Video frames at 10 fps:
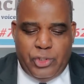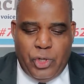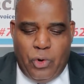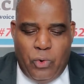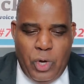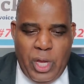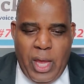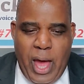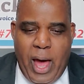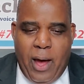show
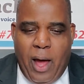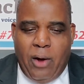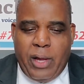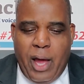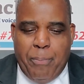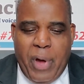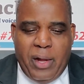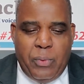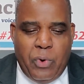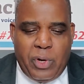how
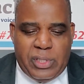compounding works.